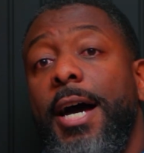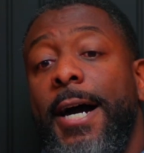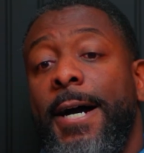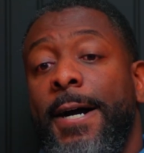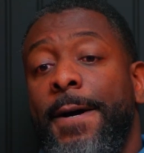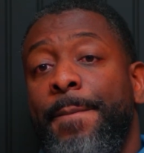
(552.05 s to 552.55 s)

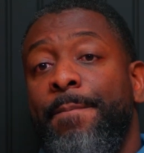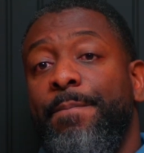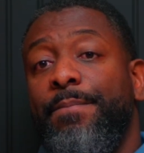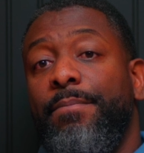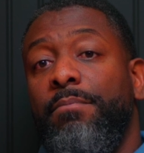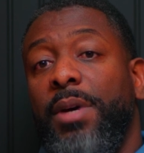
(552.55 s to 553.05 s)

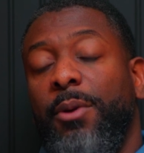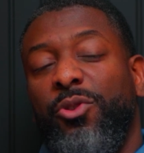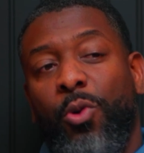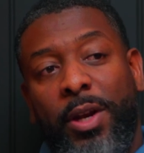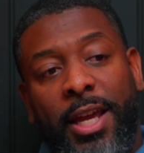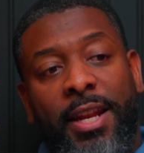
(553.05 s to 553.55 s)
But I was
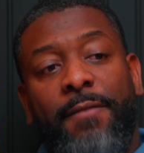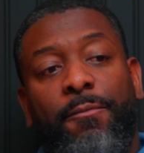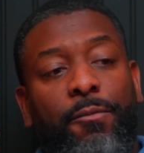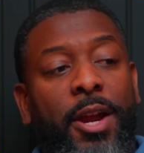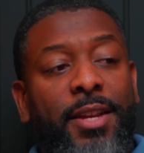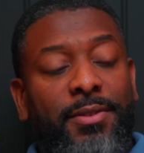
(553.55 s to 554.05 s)
going down
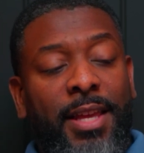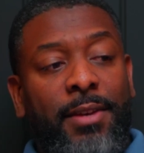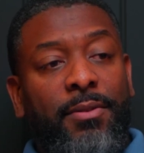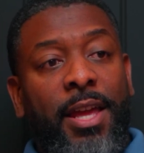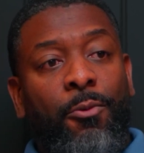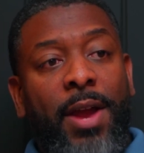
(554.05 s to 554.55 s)

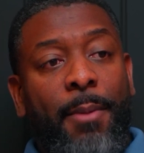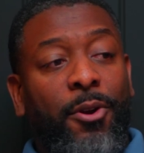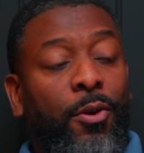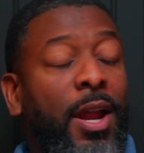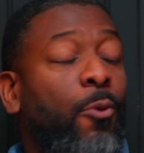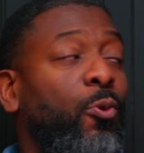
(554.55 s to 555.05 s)
that rabbit
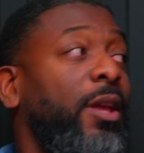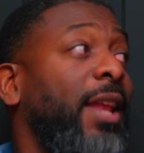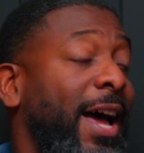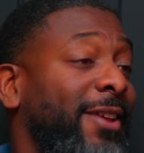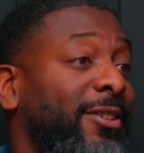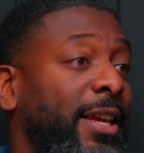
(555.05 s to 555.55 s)
hole, and I
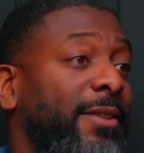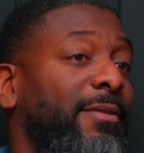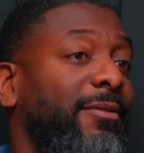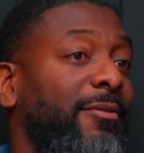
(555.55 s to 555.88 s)
realized that